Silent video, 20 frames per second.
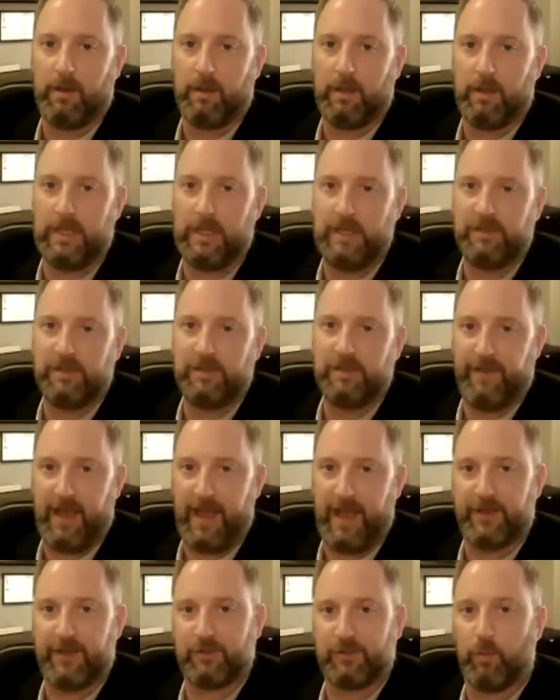easy,
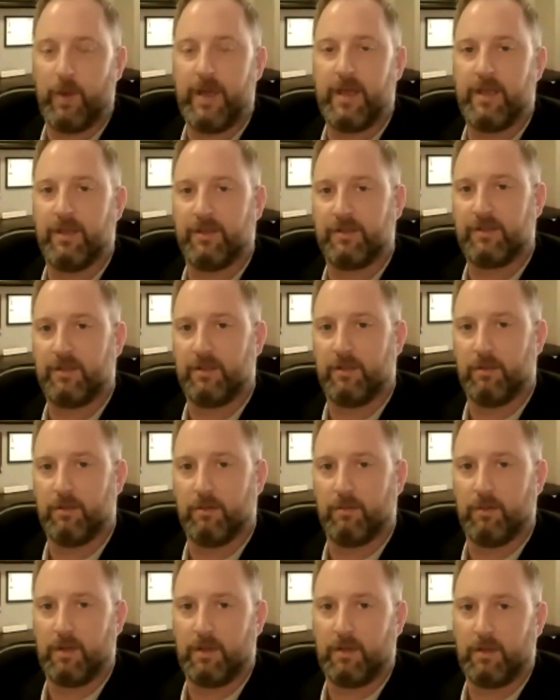fast ways
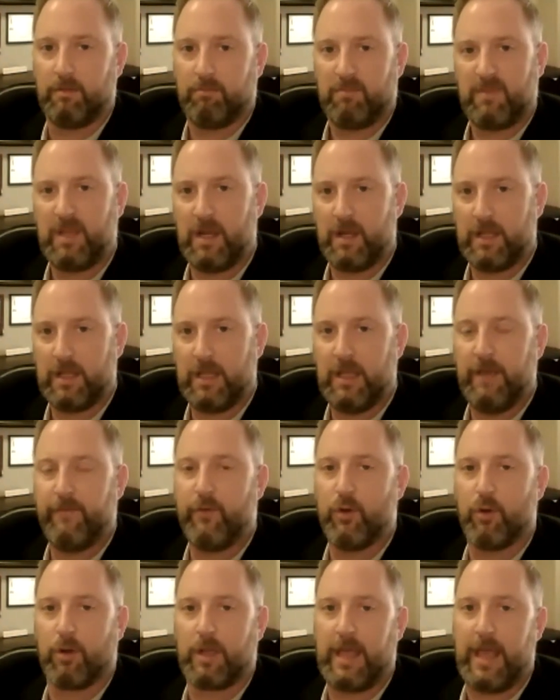to kind of give
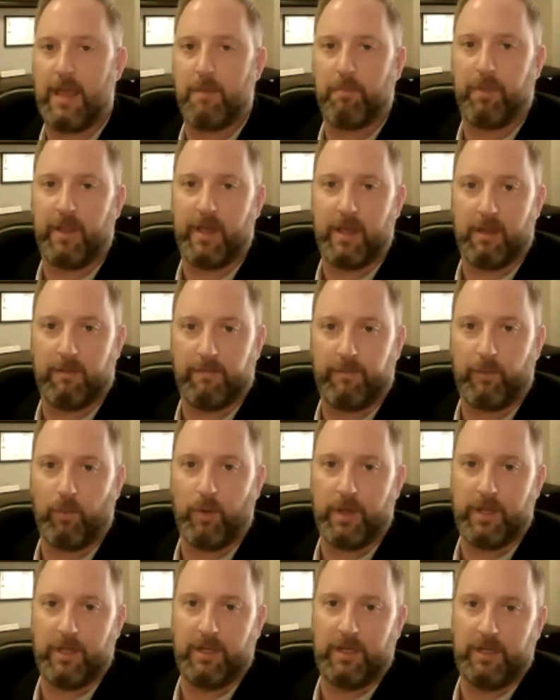you a game plan for
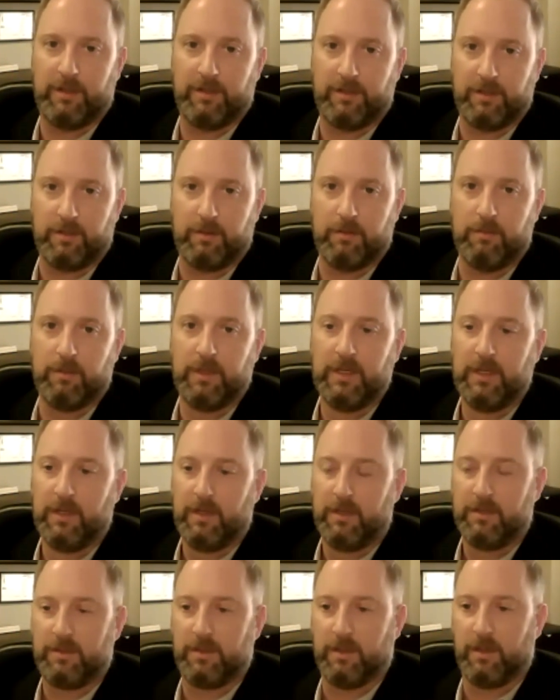what you need to do
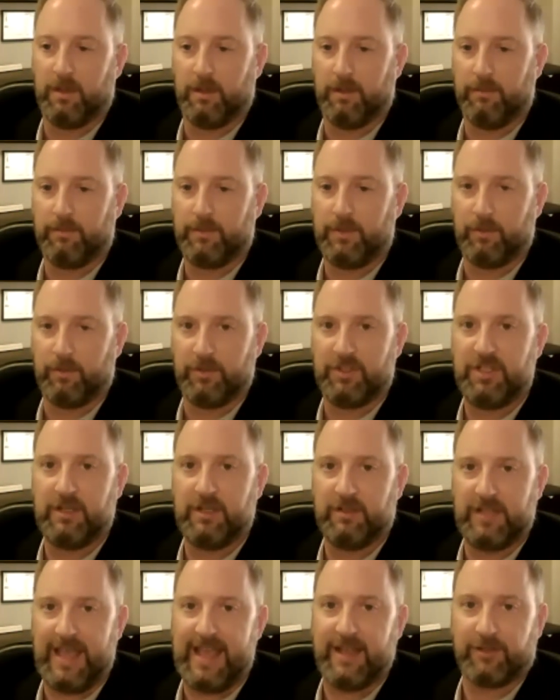
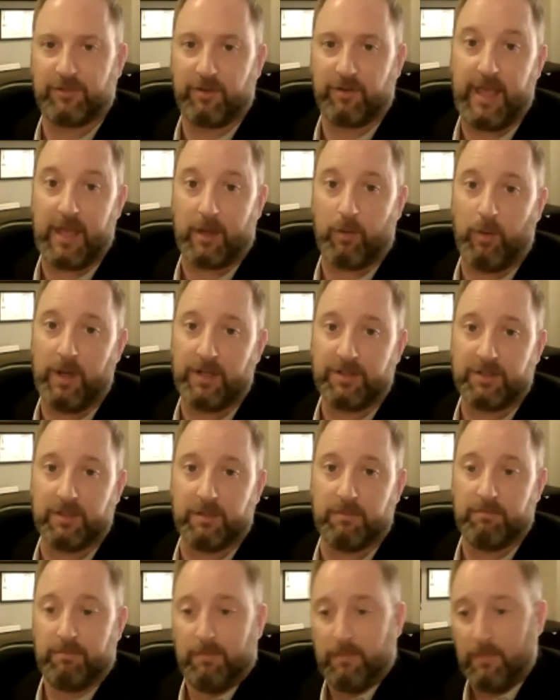to answer that
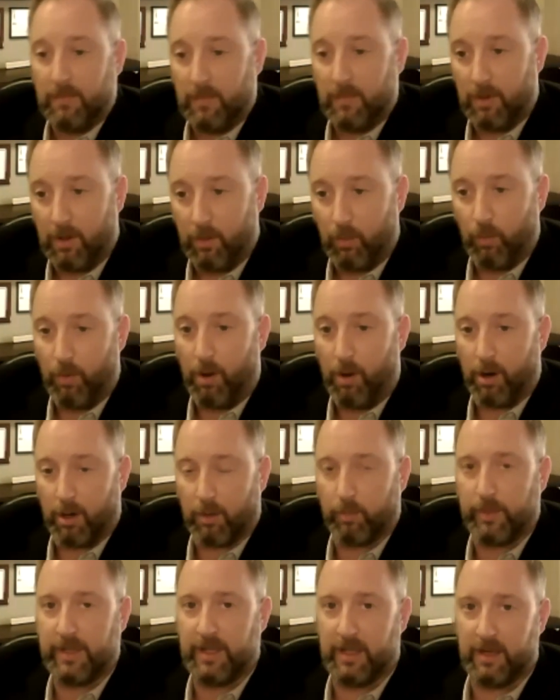question.
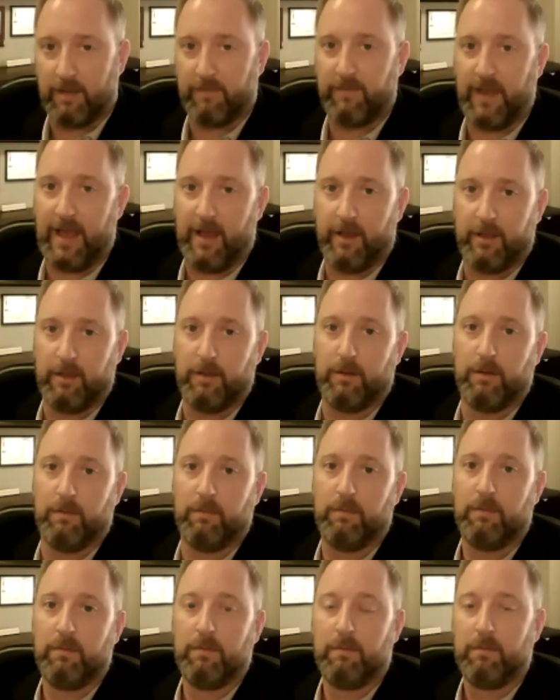Are we getting
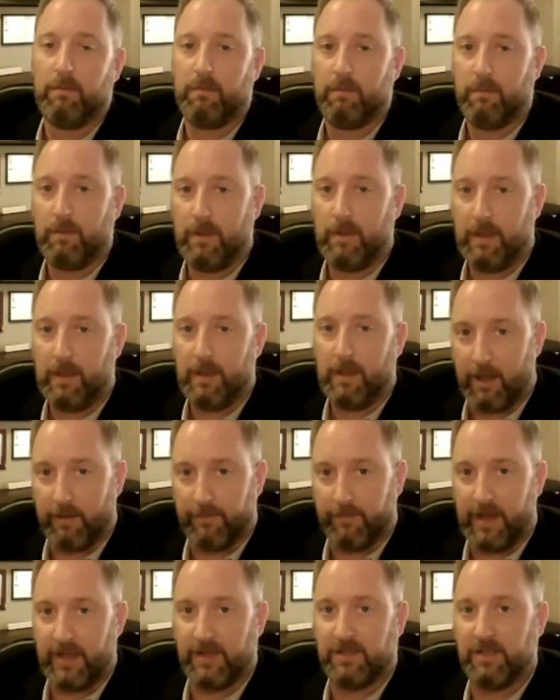value
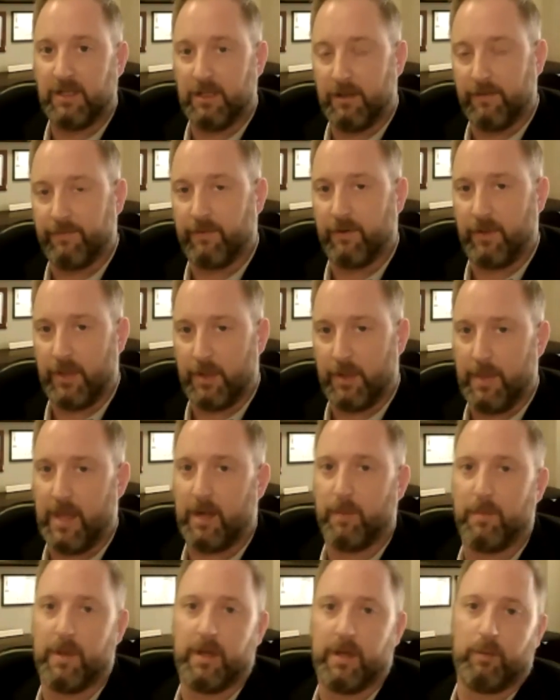out of IT for the
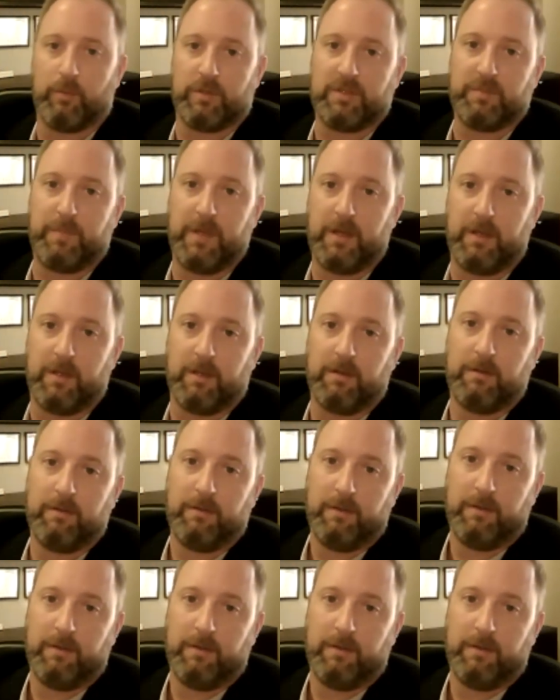amount of money we're spending?